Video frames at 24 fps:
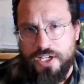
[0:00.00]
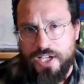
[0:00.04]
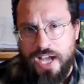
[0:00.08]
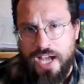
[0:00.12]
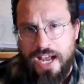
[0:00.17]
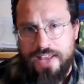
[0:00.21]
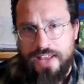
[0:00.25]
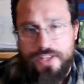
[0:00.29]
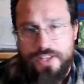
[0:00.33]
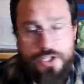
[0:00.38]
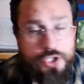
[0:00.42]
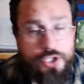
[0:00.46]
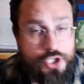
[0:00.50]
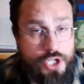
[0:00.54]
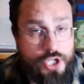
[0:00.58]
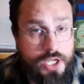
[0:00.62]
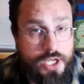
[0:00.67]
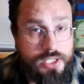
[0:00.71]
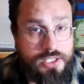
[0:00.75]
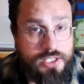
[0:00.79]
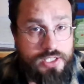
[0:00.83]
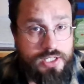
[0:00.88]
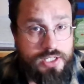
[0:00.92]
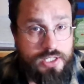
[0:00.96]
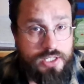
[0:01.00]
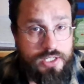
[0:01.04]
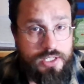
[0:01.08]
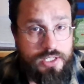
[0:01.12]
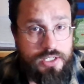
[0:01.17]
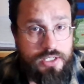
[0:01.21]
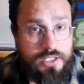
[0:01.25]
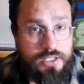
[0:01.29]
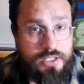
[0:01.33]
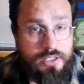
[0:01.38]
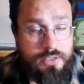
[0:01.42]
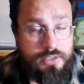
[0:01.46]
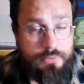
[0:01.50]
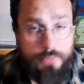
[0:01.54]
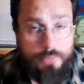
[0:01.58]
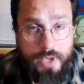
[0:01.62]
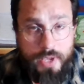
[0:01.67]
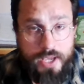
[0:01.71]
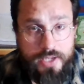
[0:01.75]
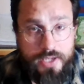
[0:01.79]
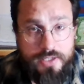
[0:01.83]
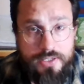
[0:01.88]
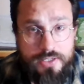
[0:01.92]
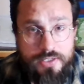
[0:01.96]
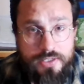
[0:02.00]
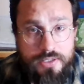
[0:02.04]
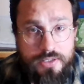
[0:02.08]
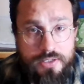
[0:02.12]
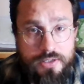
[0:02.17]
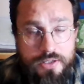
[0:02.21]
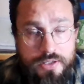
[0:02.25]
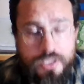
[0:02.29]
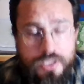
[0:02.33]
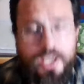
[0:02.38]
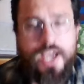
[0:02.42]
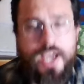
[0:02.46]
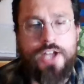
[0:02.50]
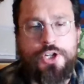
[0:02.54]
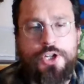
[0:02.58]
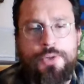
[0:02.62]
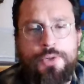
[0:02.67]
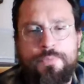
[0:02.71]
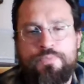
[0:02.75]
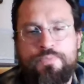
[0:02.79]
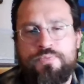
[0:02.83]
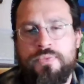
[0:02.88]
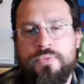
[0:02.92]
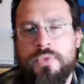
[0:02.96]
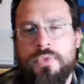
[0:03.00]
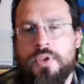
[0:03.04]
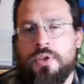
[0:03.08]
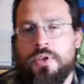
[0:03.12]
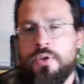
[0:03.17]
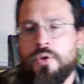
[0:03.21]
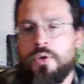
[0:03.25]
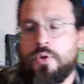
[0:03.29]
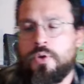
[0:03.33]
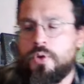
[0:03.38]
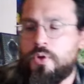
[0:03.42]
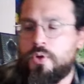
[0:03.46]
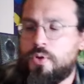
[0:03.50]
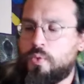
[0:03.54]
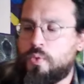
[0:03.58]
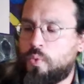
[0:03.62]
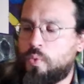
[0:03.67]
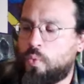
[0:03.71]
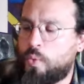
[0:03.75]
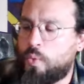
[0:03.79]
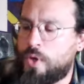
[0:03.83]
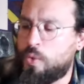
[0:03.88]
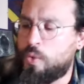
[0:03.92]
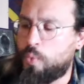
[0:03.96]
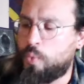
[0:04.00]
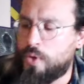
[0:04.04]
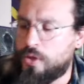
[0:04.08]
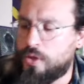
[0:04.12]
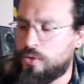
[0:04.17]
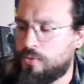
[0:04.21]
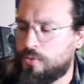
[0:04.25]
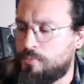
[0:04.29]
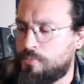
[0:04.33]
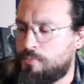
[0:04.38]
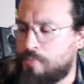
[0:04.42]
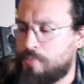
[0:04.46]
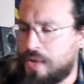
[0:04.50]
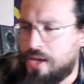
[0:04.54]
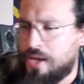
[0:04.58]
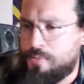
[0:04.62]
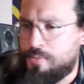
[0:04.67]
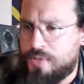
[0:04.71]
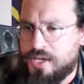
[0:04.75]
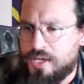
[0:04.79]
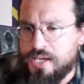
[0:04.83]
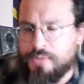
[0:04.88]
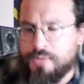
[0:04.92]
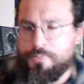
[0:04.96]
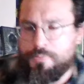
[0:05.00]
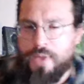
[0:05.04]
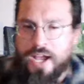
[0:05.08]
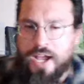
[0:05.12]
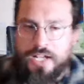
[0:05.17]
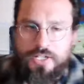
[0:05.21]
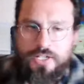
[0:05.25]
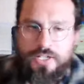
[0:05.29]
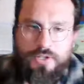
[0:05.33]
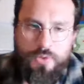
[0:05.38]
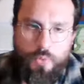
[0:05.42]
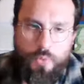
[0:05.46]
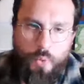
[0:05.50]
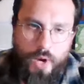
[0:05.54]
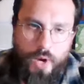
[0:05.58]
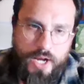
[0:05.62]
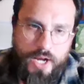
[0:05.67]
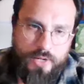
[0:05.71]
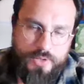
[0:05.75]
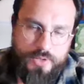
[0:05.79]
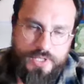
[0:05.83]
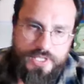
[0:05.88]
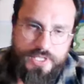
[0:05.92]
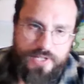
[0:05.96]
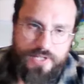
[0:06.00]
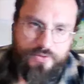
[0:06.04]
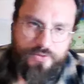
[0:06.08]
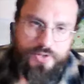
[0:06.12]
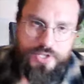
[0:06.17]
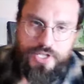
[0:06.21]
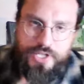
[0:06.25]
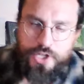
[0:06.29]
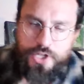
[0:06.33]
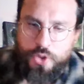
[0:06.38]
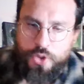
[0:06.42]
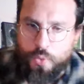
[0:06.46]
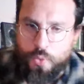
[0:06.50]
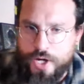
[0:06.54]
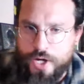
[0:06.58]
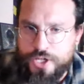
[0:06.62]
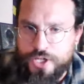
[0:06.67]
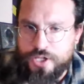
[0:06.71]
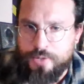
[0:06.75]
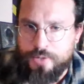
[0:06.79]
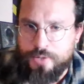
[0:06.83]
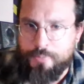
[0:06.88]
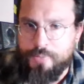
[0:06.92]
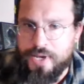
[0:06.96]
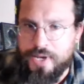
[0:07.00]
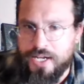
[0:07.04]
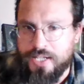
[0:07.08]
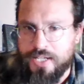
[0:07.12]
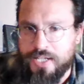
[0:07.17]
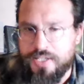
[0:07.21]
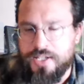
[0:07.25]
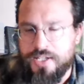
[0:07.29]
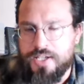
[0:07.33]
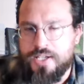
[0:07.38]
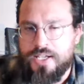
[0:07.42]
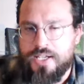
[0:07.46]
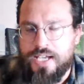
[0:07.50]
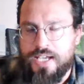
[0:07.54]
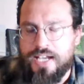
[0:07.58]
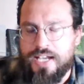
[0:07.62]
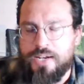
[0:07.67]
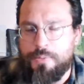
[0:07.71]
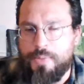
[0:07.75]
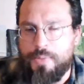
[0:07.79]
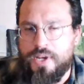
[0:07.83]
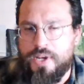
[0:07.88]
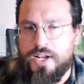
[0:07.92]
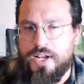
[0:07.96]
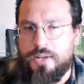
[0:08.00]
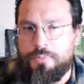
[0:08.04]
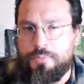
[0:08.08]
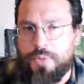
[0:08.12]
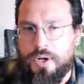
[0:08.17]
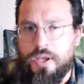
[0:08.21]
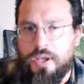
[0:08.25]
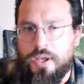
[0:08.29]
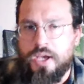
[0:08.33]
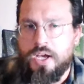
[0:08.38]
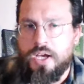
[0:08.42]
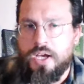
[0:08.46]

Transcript: guy that just makes the catch? we will maybe get back to the wide receiver situation a minute in a minute, but